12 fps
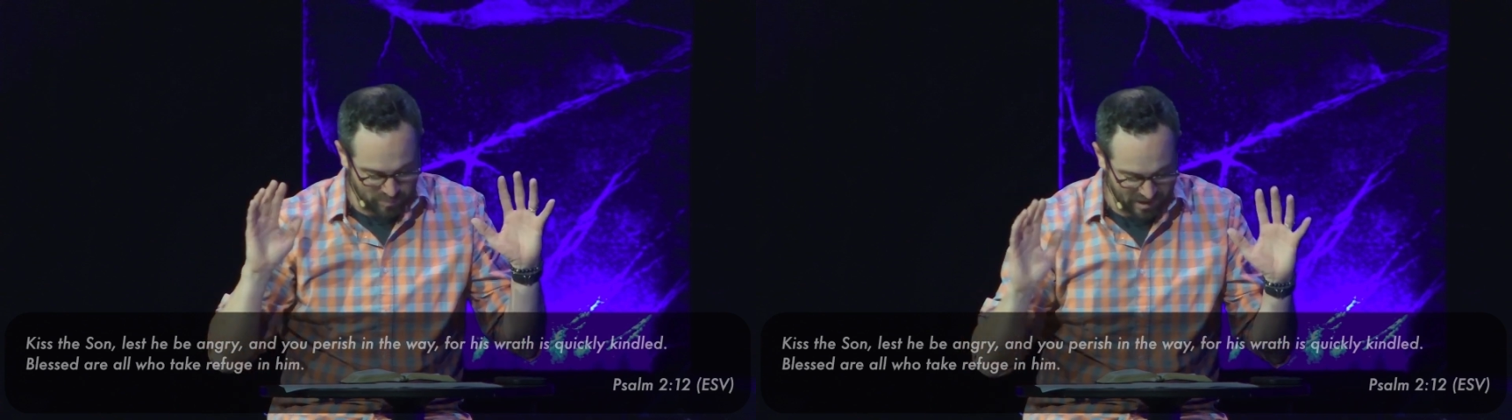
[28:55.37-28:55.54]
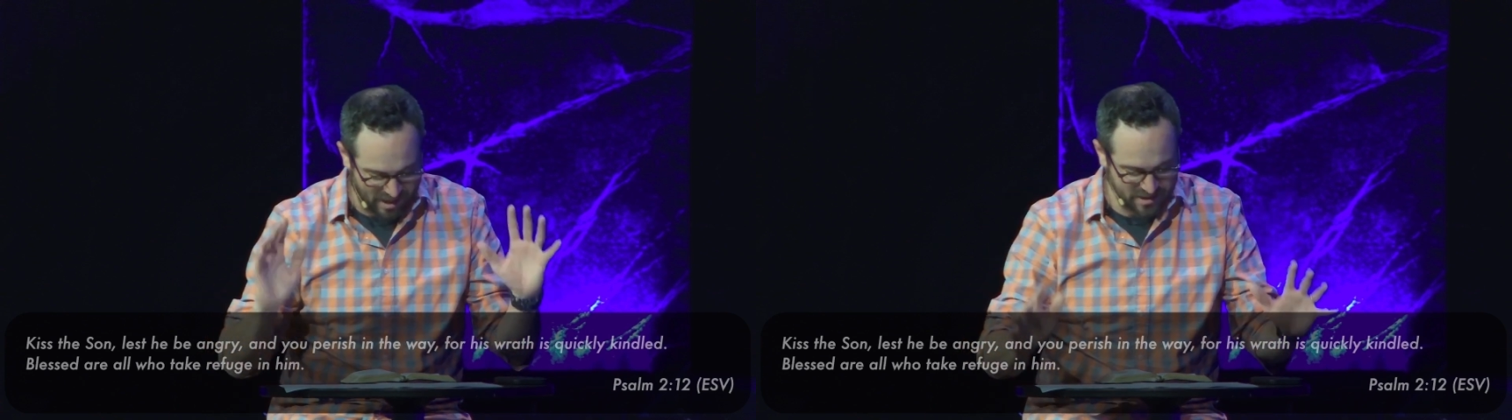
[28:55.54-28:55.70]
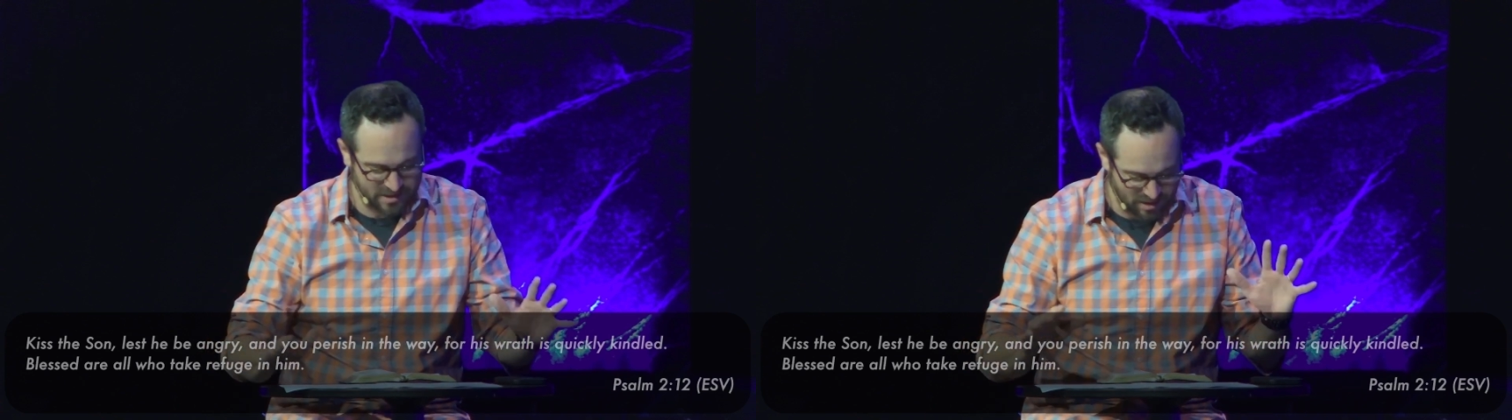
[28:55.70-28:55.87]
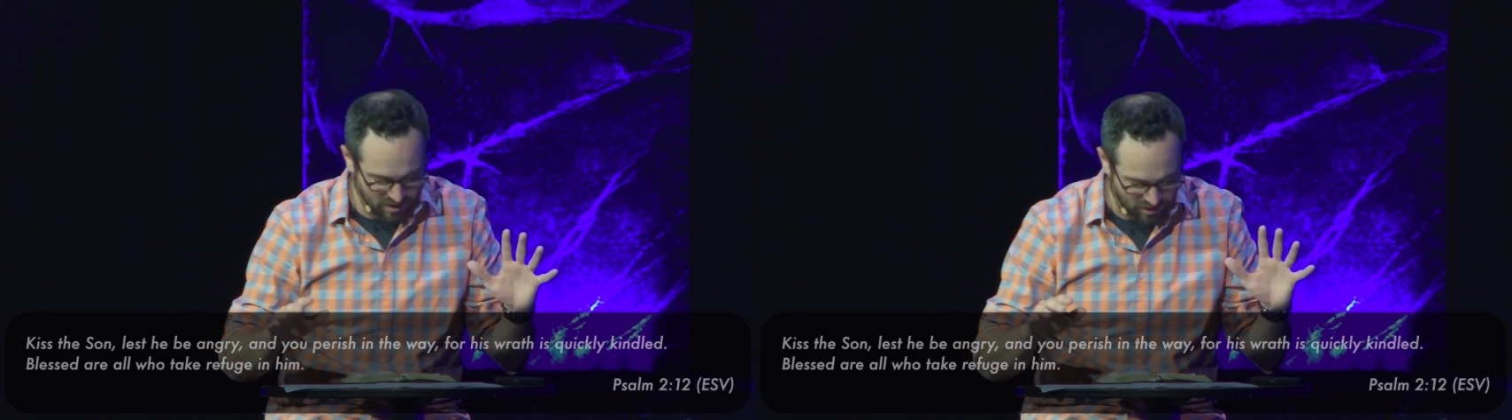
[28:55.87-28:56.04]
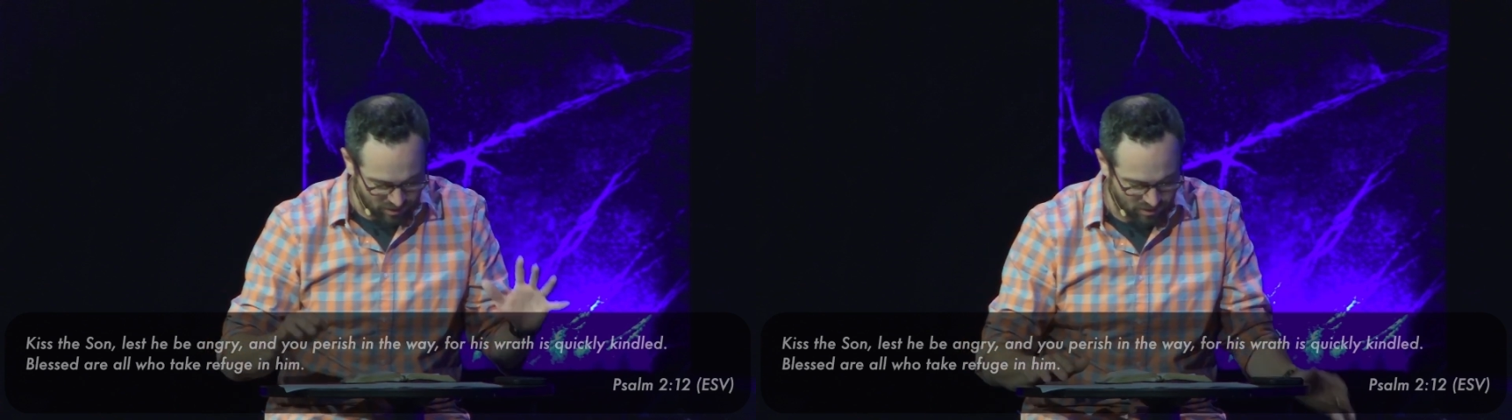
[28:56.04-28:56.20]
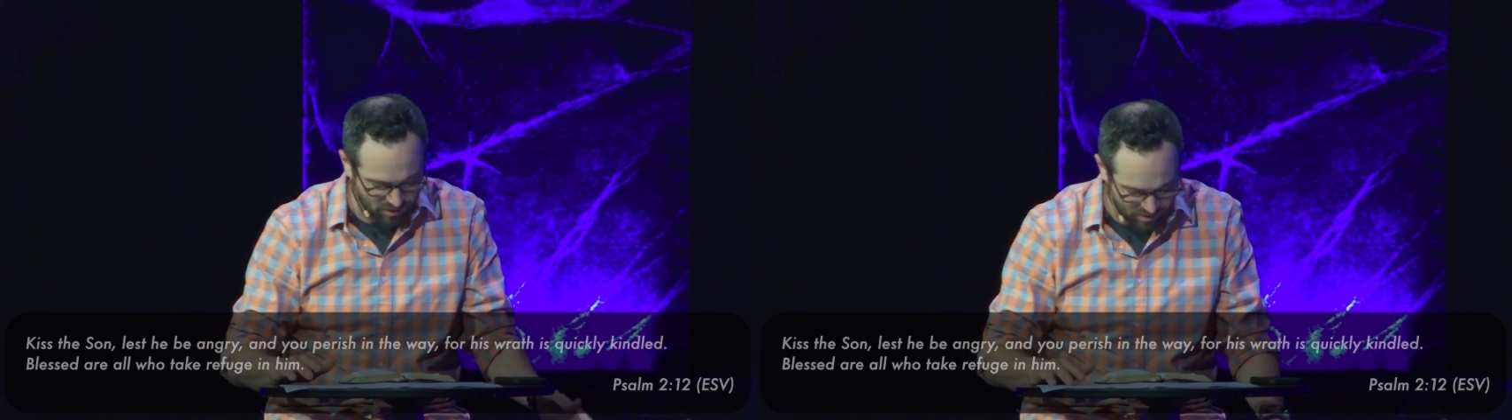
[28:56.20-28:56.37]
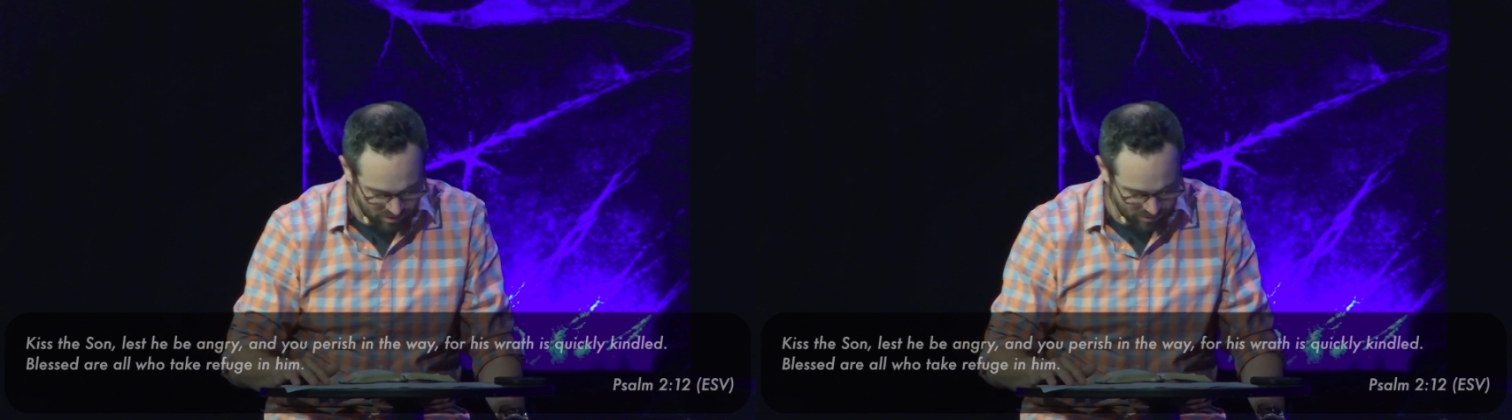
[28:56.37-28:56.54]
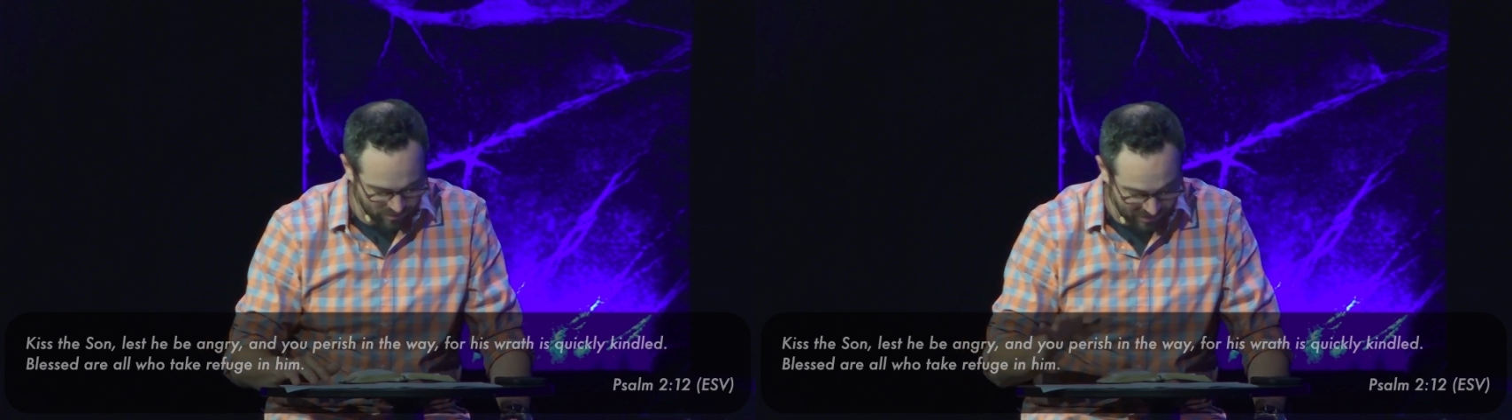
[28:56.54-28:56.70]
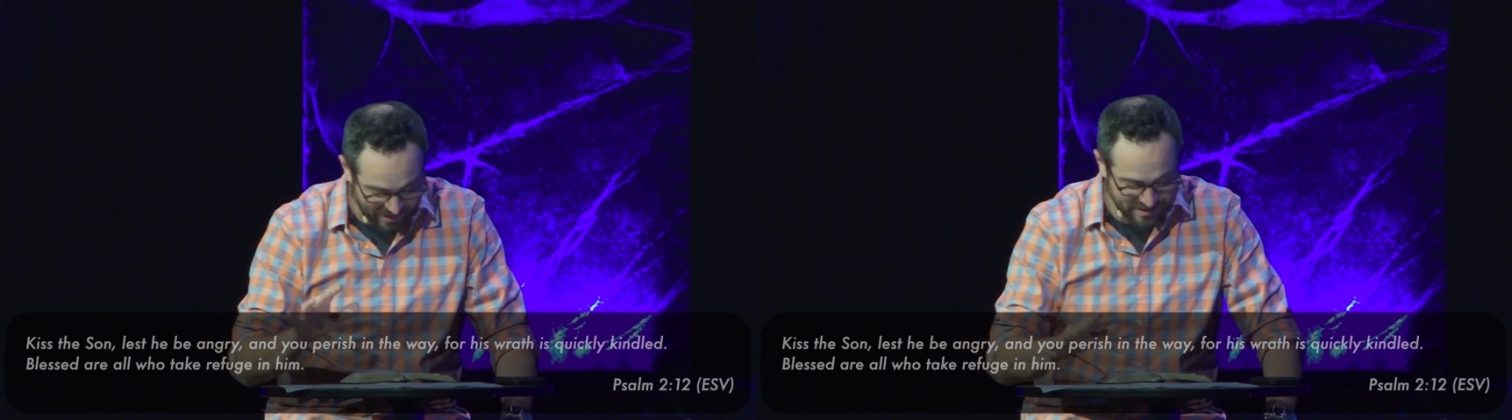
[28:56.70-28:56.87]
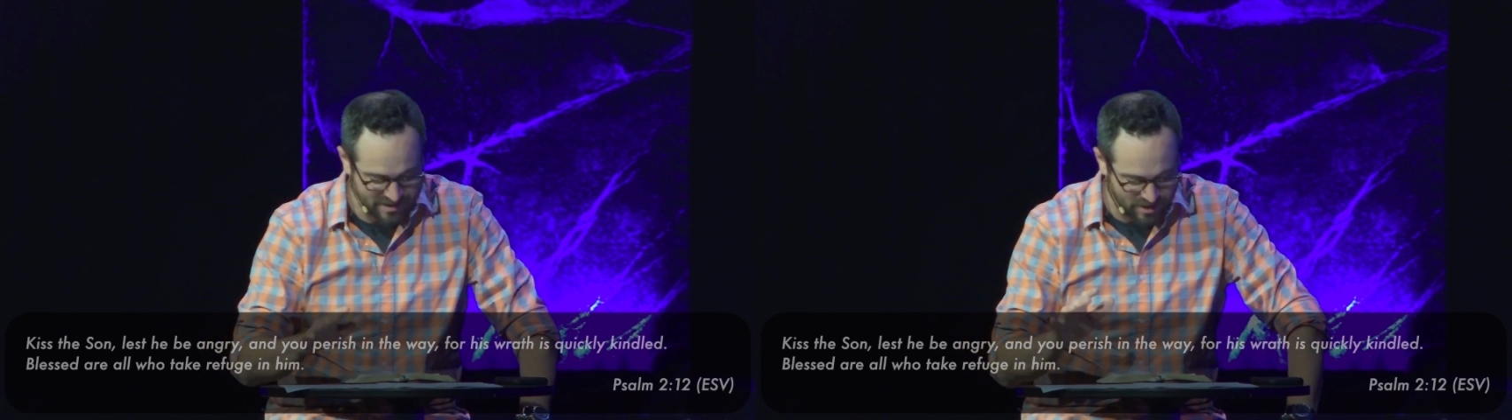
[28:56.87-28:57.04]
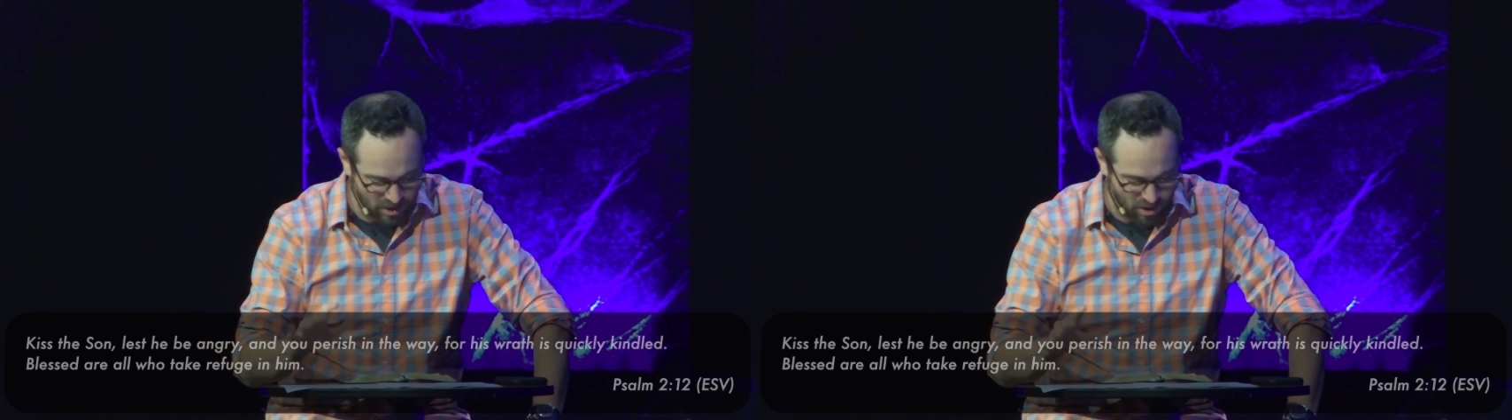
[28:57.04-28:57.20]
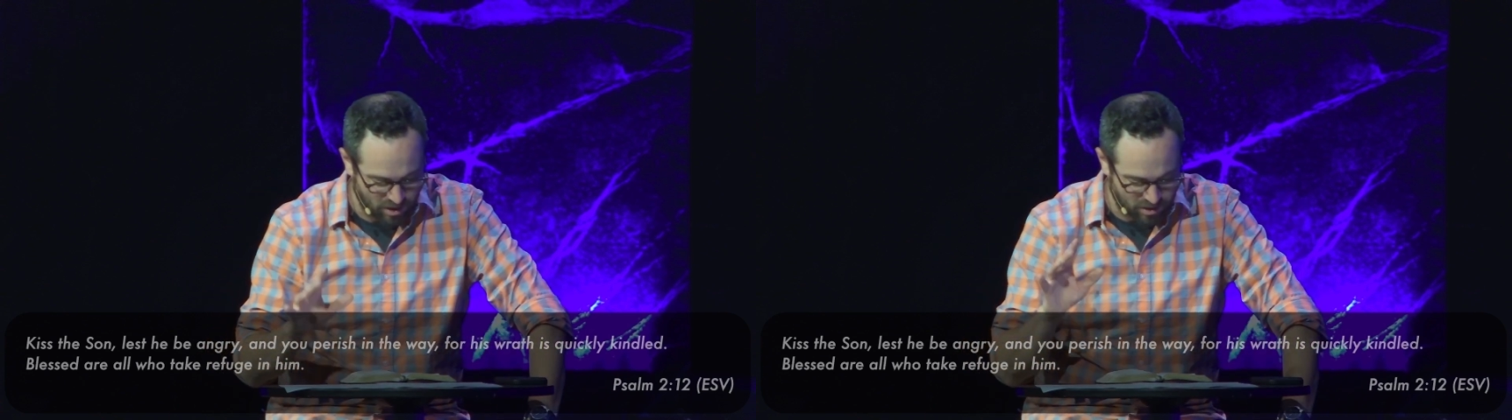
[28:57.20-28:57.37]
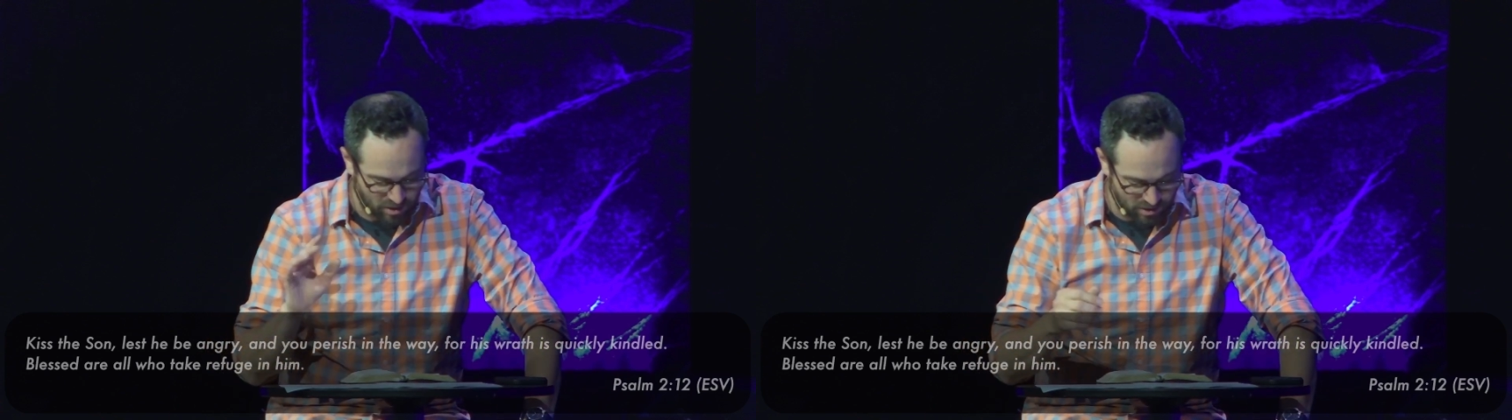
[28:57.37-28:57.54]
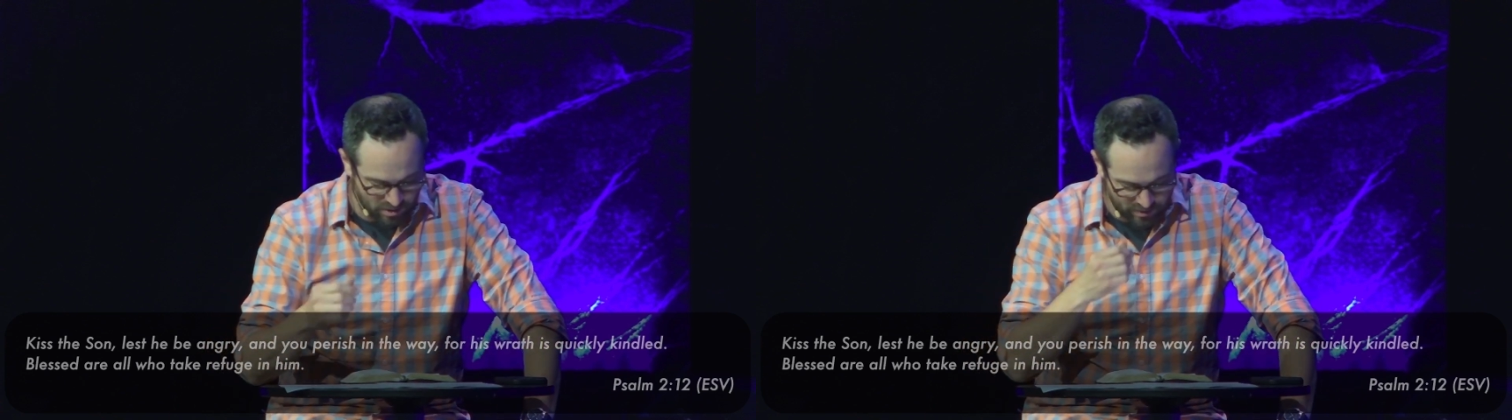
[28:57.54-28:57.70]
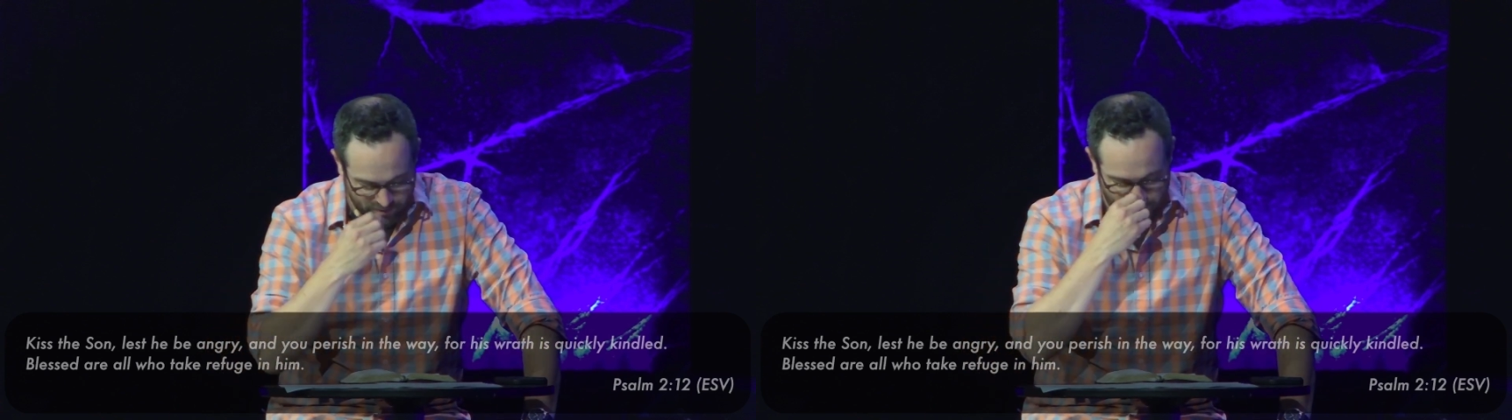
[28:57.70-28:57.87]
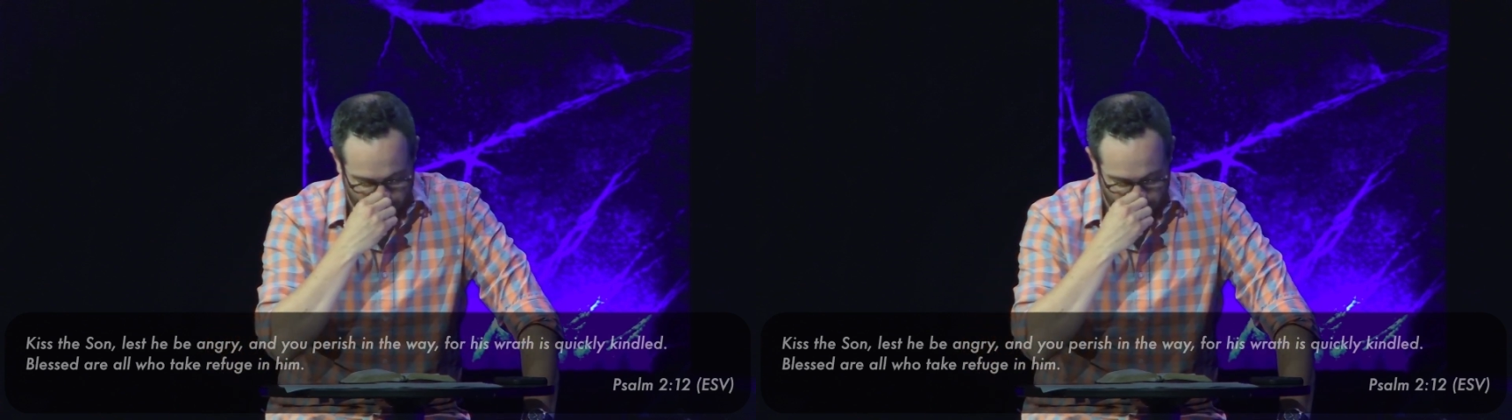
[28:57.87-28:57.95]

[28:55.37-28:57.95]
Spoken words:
Blessed are all